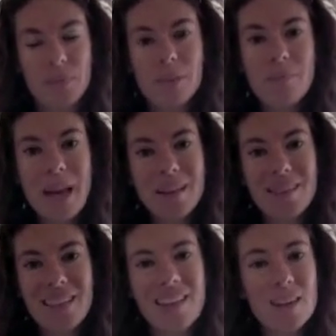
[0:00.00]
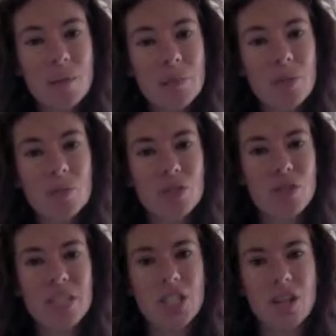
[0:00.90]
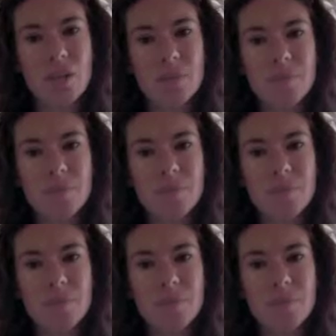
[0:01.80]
the better that other people will treat you.